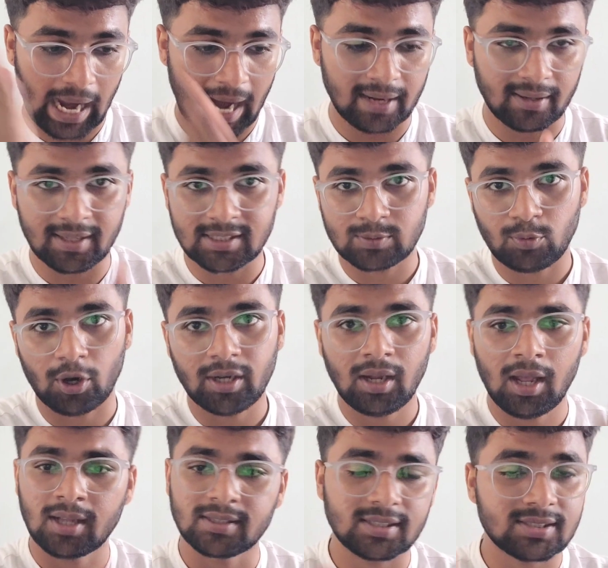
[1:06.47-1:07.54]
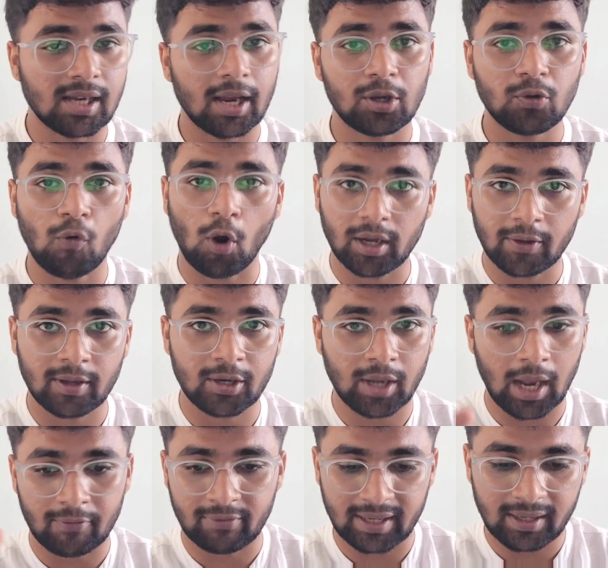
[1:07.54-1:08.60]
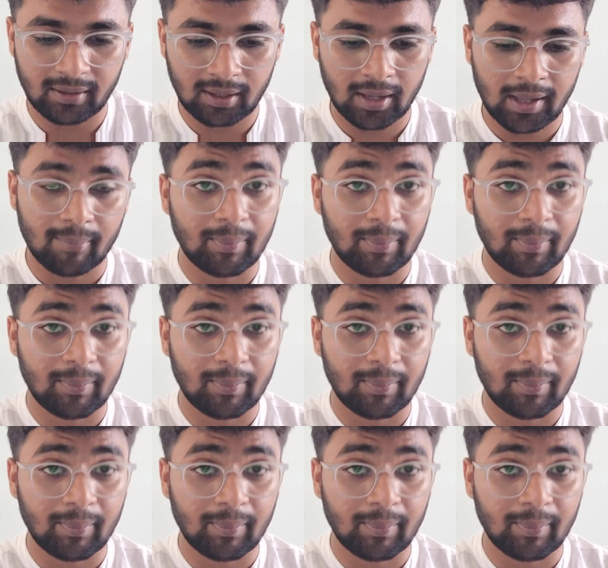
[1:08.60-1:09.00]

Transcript: at this point. Just stick to whatever you have did.